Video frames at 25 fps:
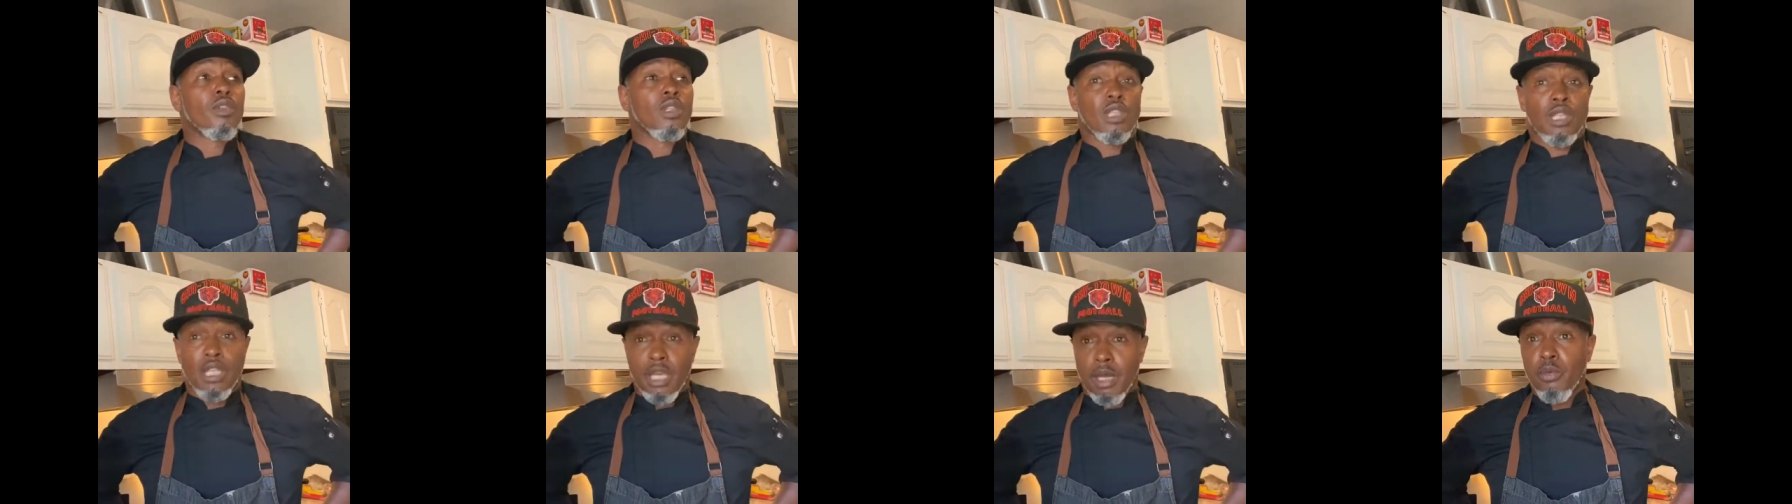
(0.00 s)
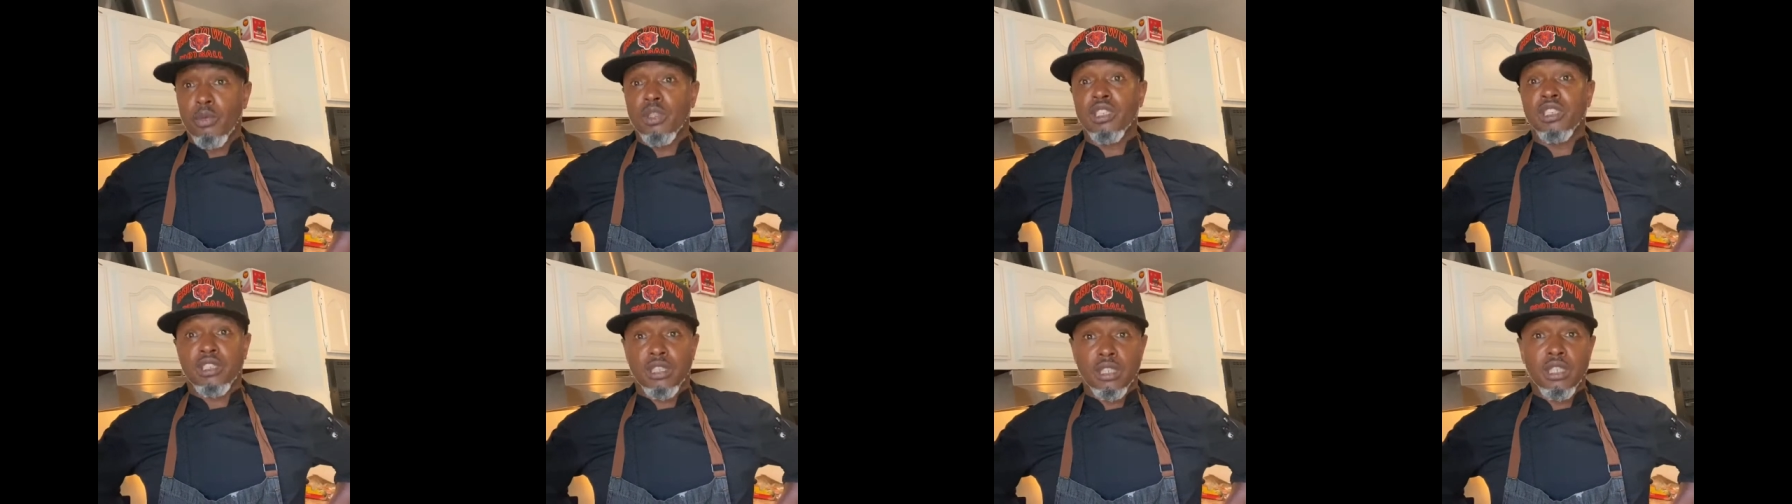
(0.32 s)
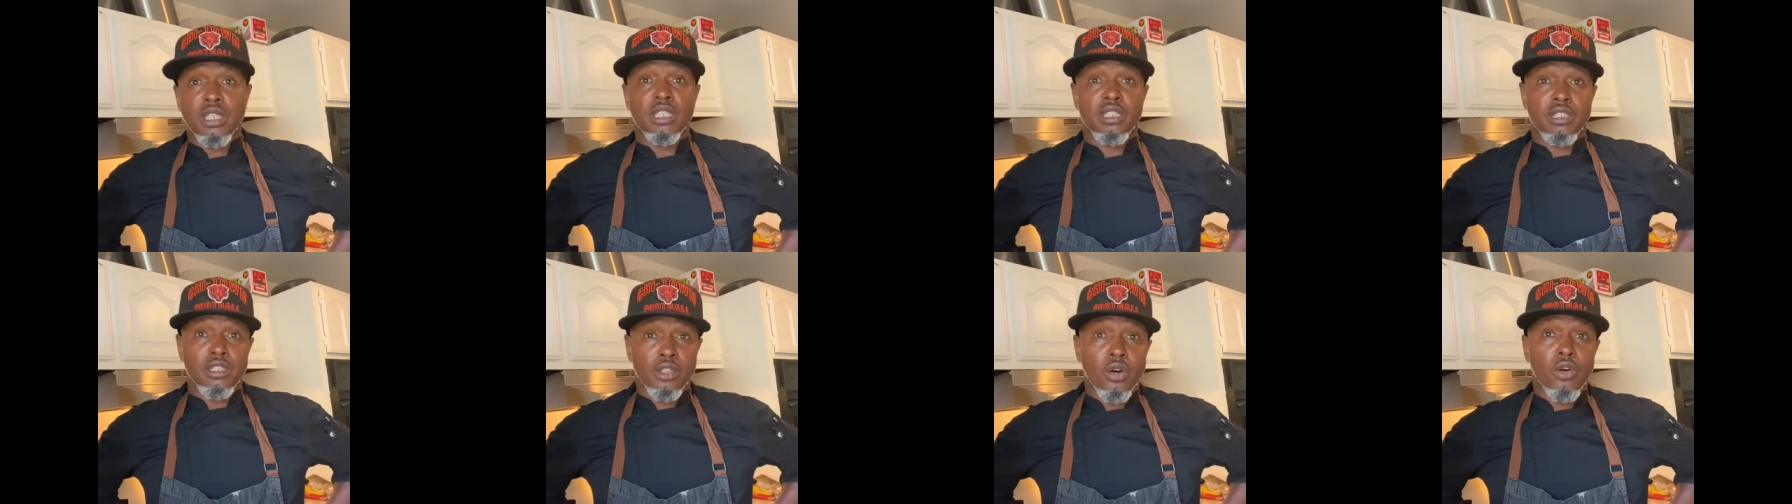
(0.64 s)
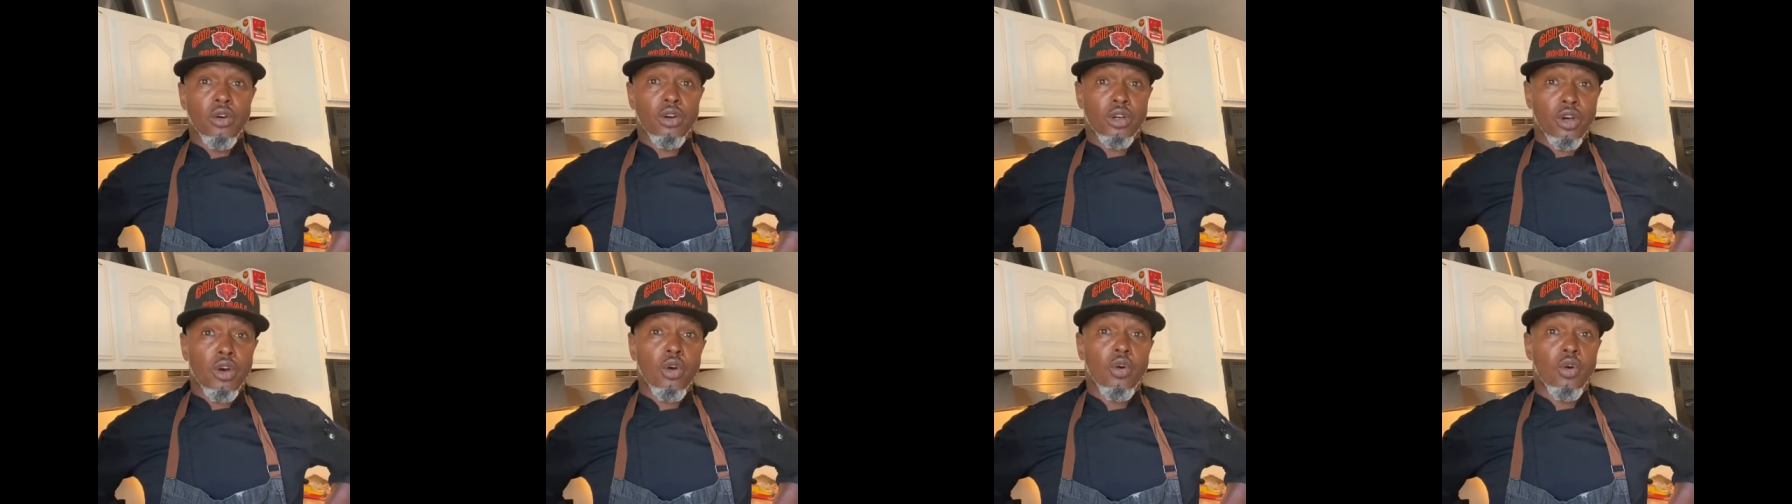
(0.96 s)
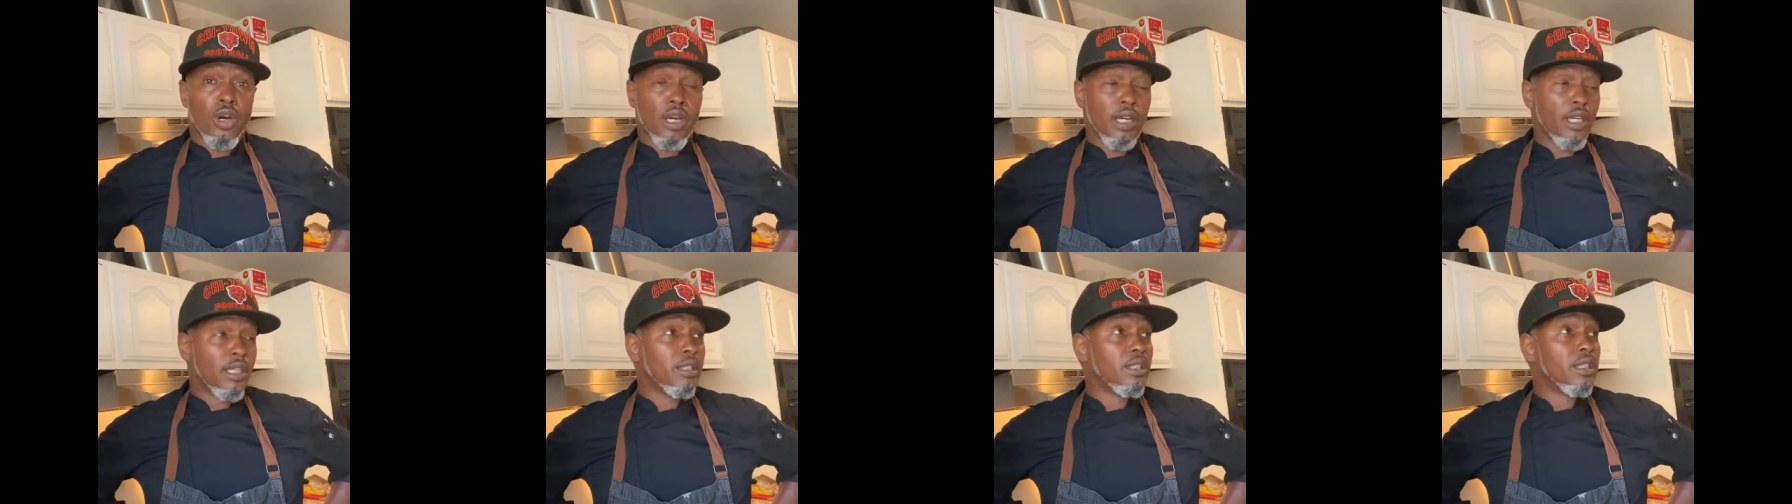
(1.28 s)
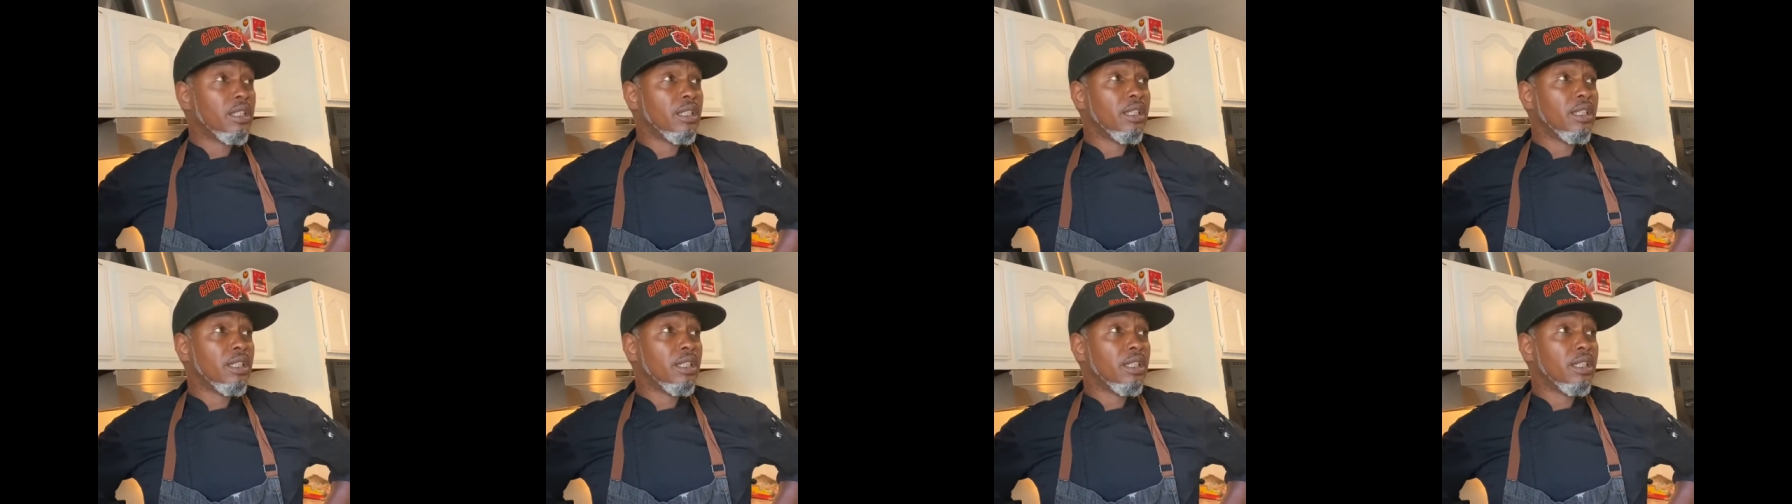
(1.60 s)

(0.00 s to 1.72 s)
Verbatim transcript: that we should get going